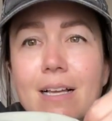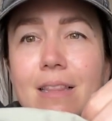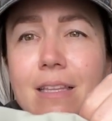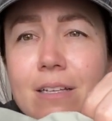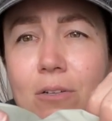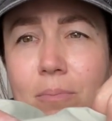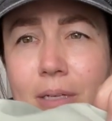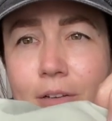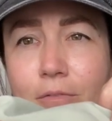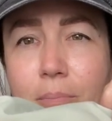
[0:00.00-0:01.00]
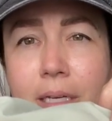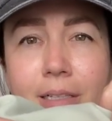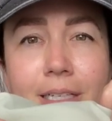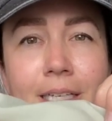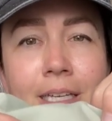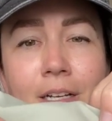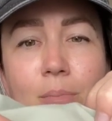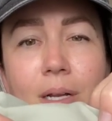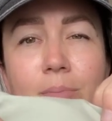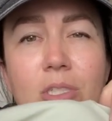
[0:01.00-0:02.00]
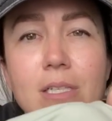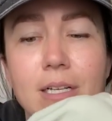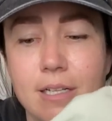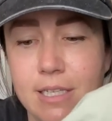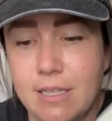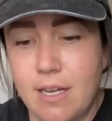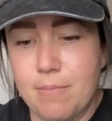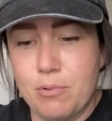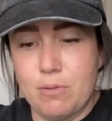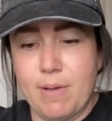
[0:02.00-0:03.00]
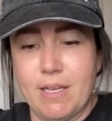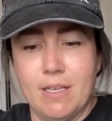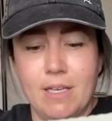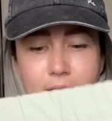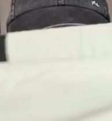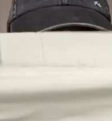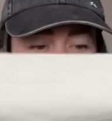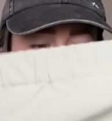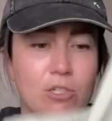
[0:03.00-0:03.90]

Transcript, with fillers: little bit of pilling here, but I'm just going to clean that up with my sweater